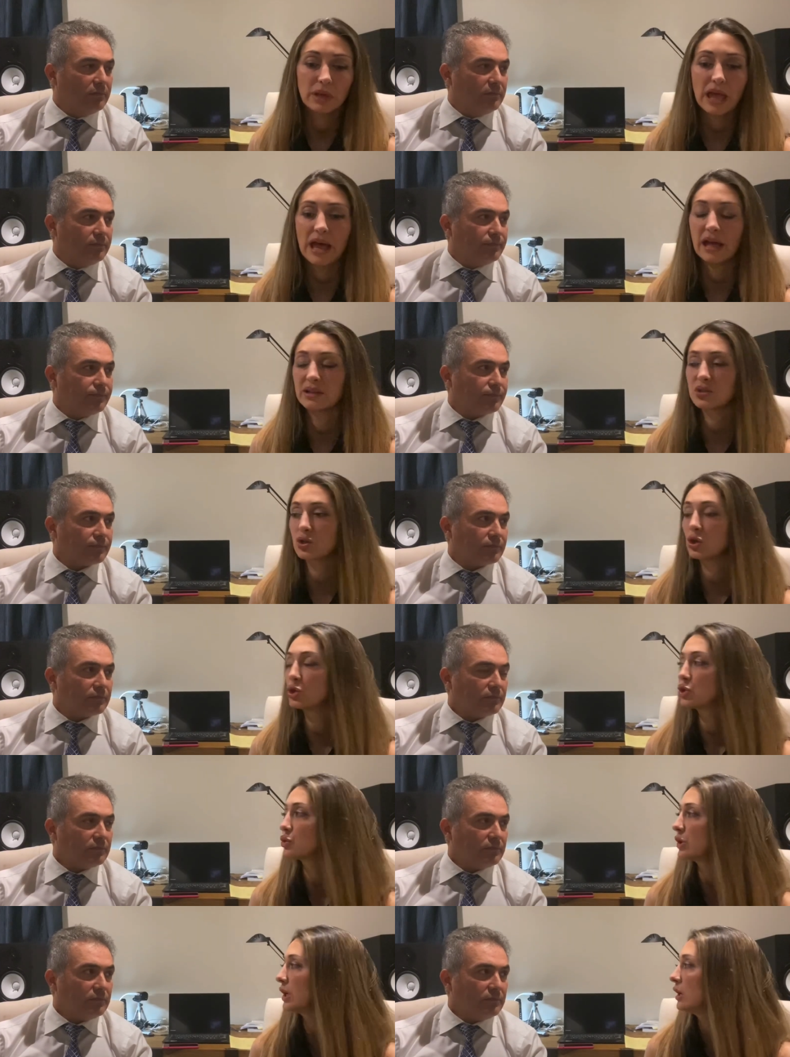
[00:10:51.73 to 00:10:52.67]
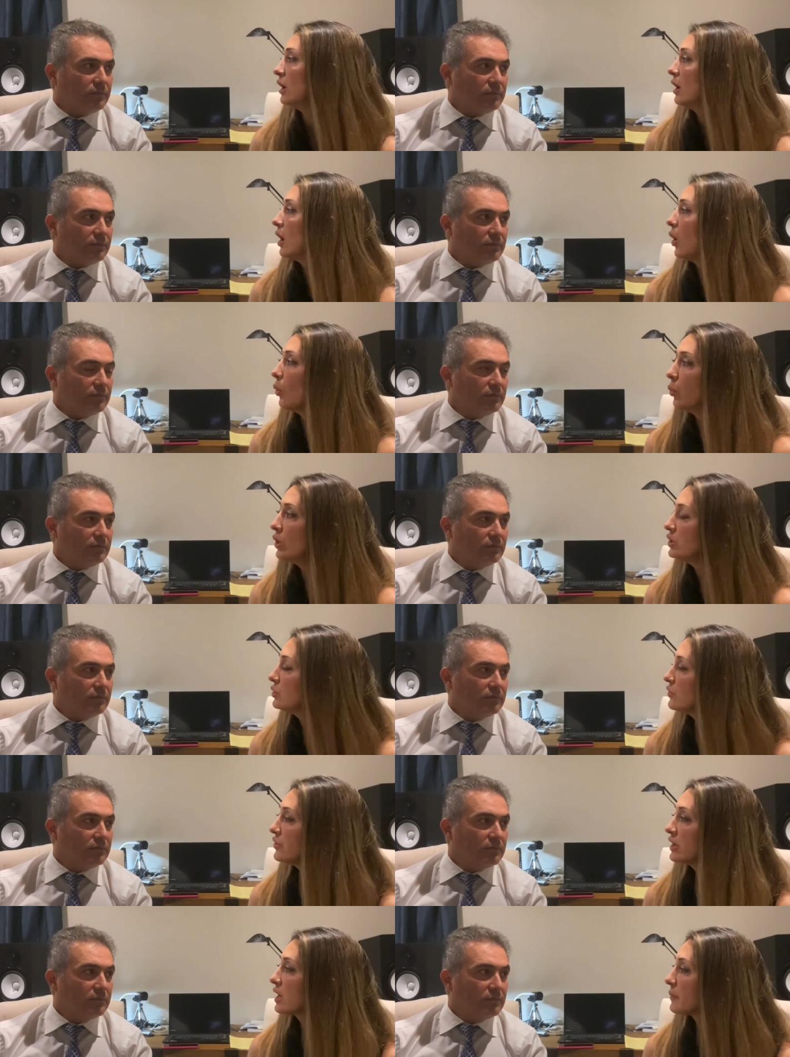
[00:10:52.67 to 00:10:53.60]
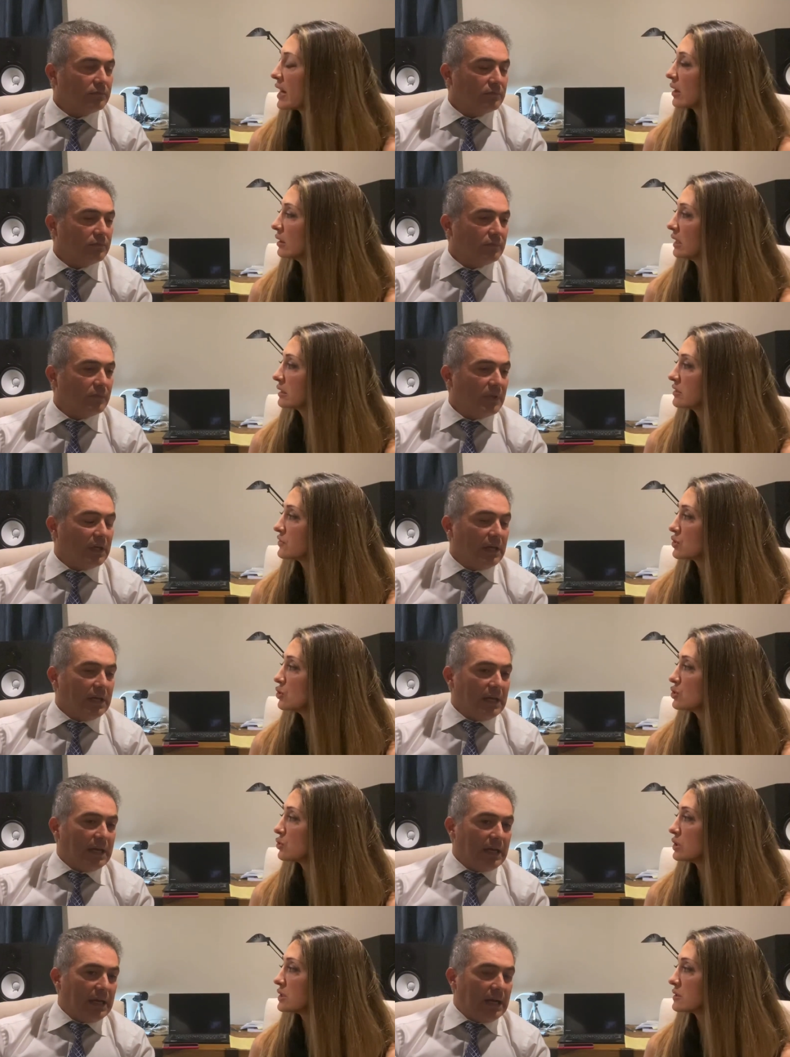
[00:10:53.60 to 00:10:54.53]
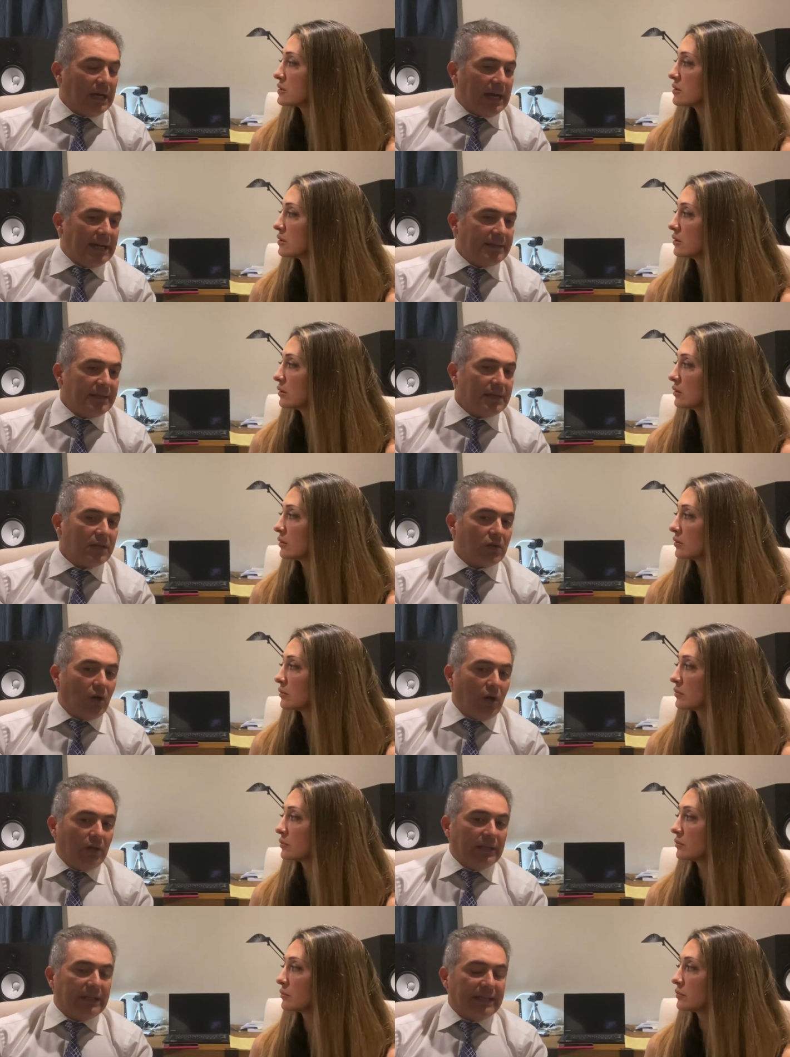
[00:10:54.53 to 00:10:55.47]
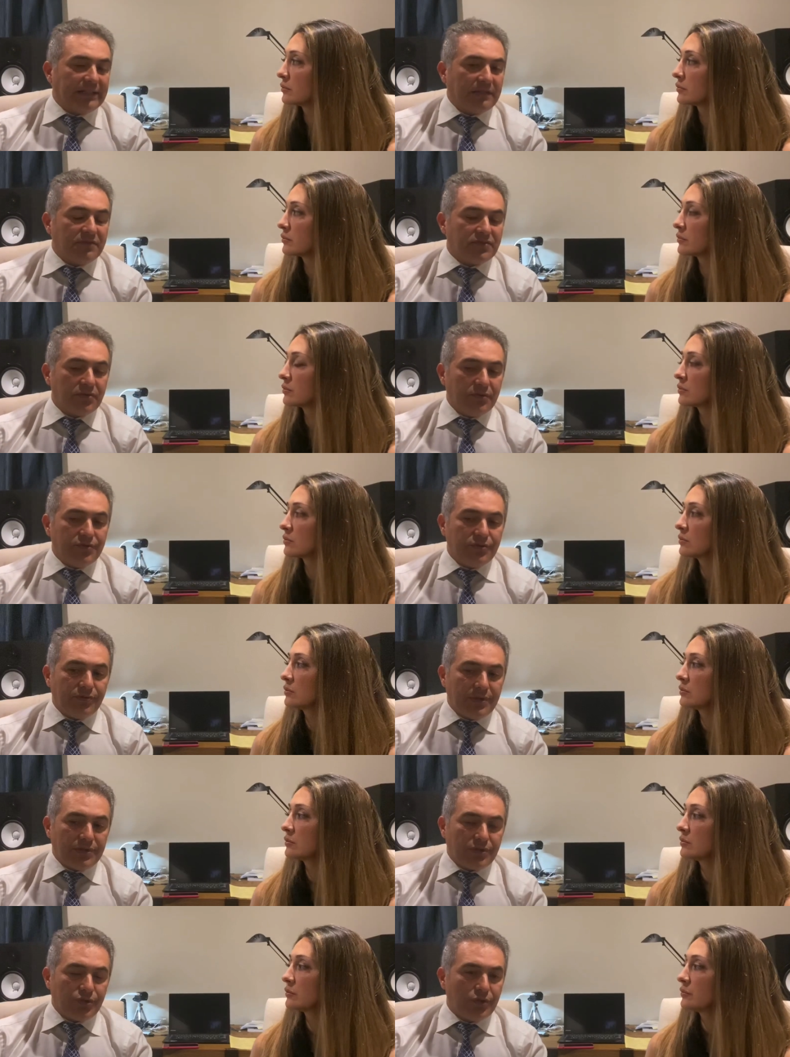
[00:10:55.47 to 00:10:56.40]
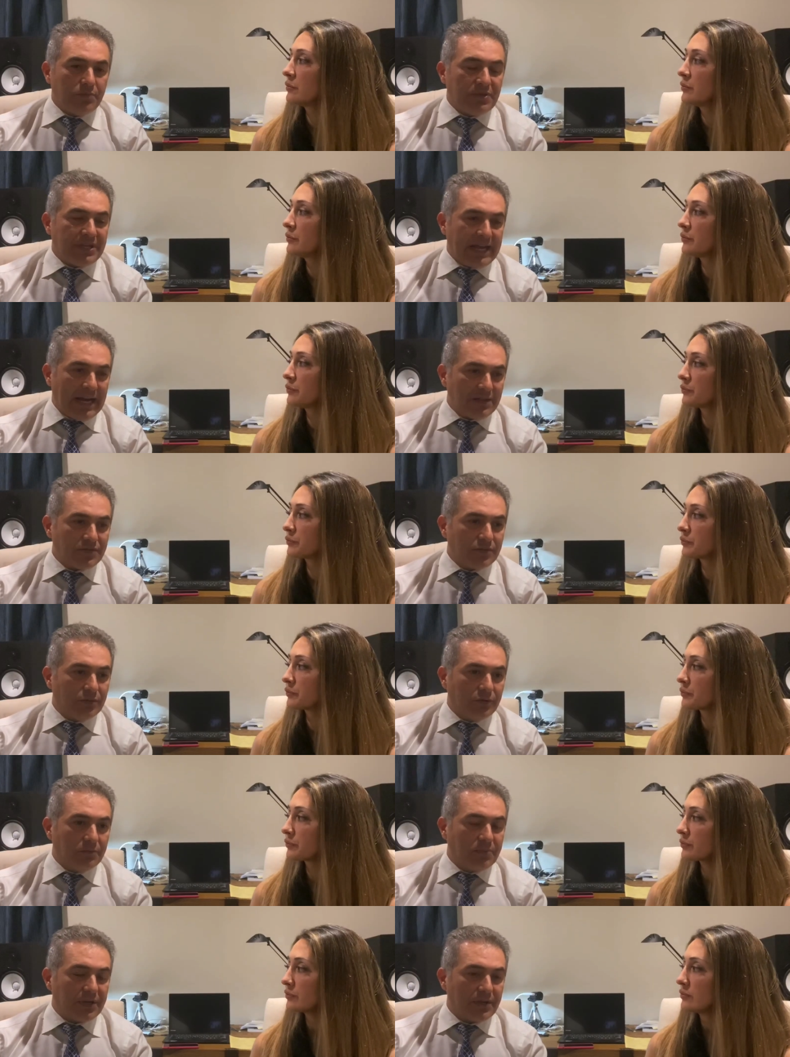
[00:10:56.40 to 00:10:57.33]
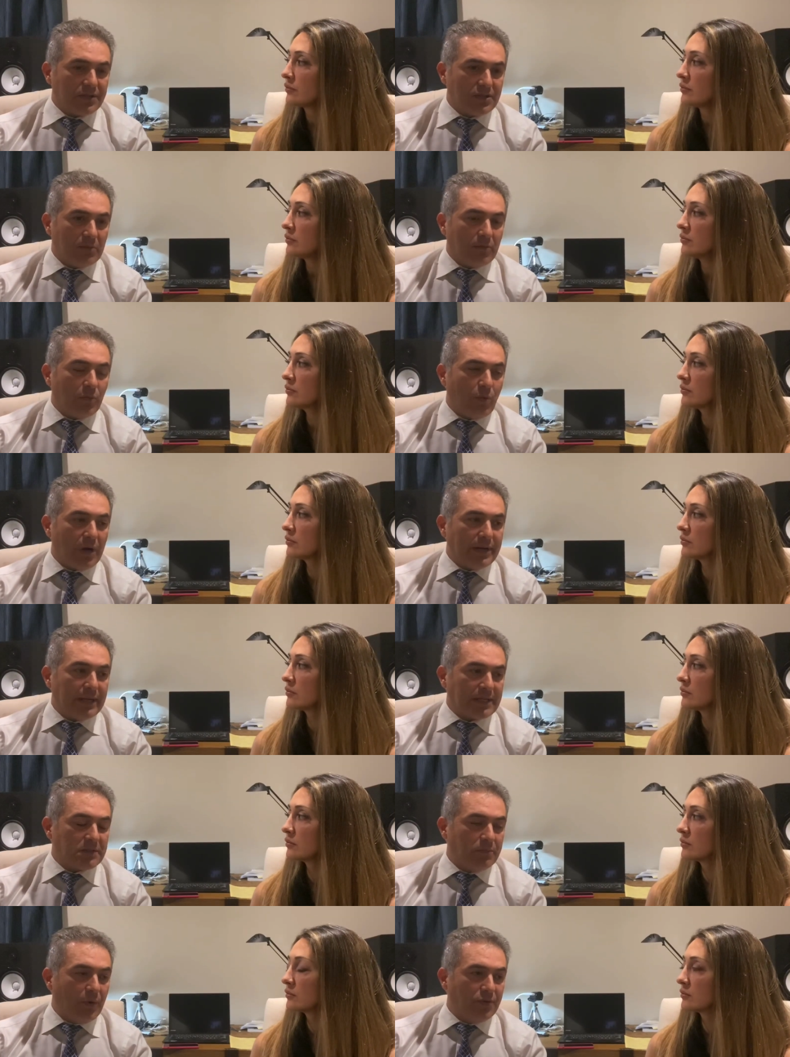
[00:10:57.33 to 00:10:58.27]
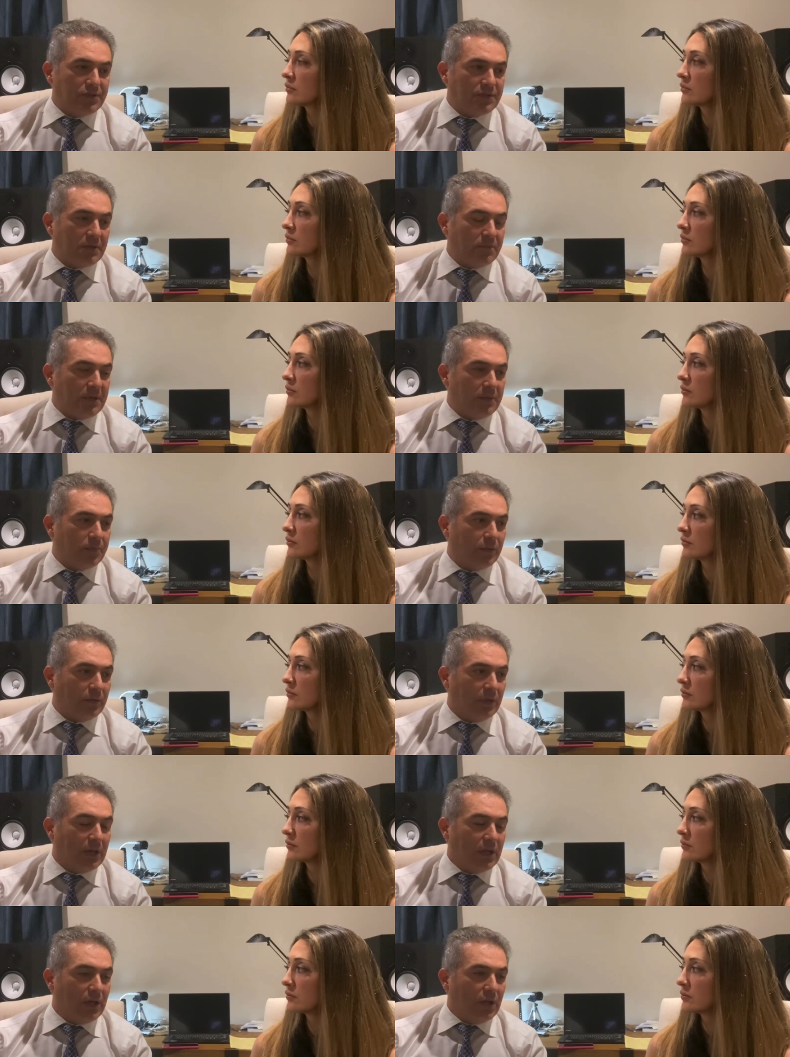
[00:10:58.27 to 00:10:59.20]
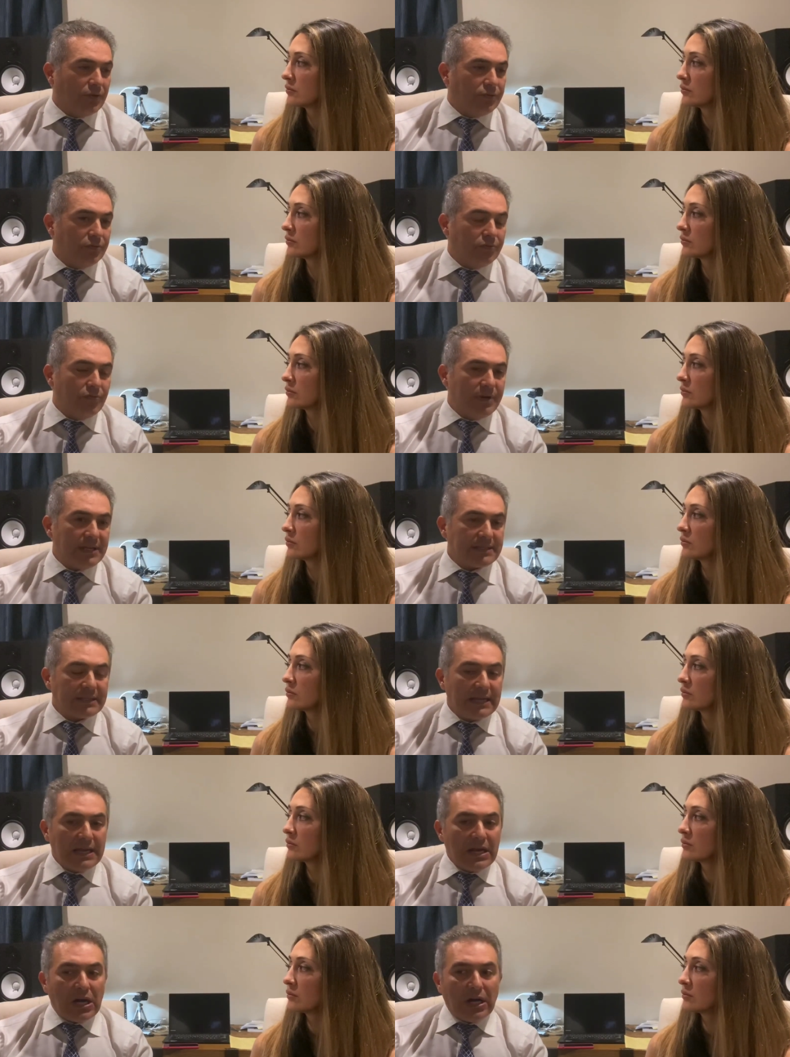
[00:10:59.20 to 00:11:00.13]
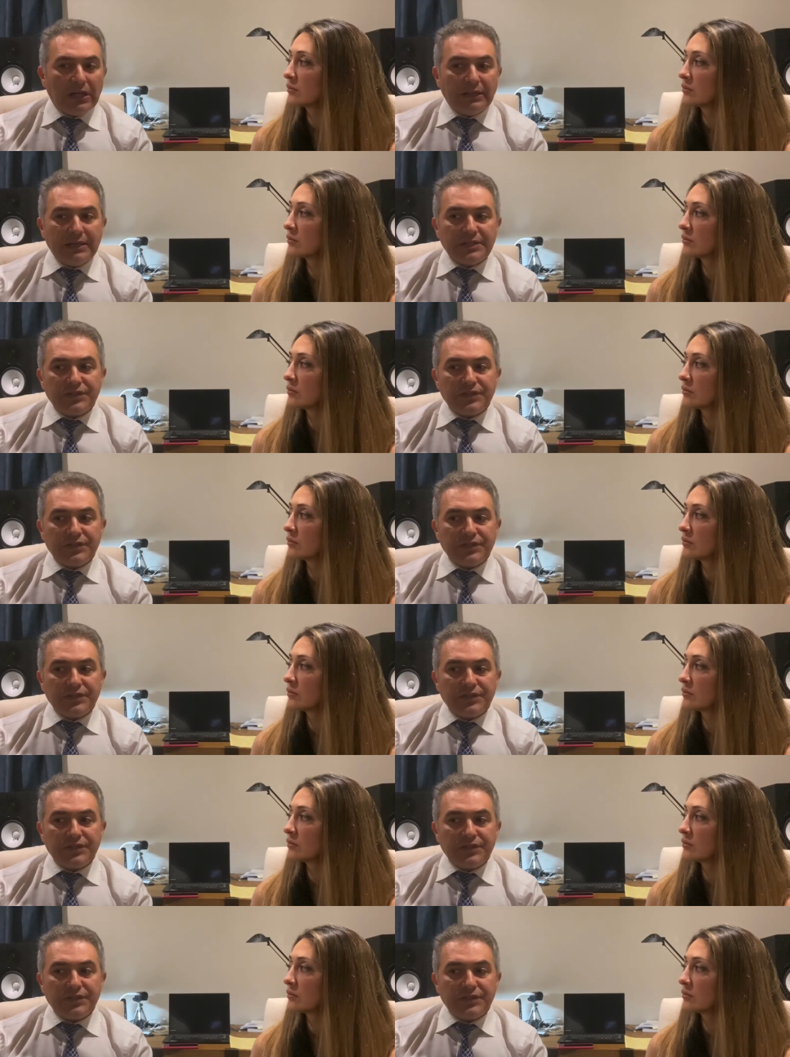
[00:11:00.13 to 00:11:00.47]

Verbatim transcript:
Speaker 1: hand surgery. What do you think about elective surgeries?
Speaker 2: I think all elective surgeries should be canceled because number one, it exposes the people to risk unless